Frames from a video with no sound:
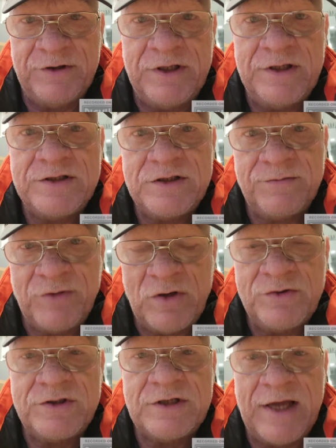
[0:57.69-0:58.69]
It's
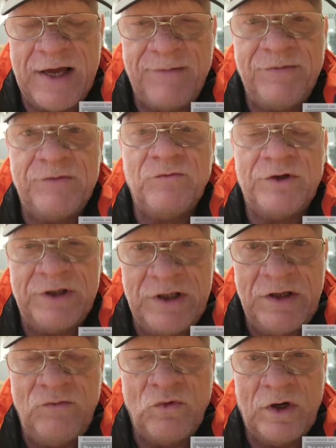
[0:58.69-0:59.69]
supposed to happen when He
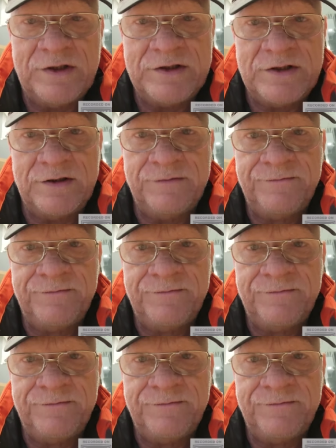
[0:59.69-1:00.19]
wants it.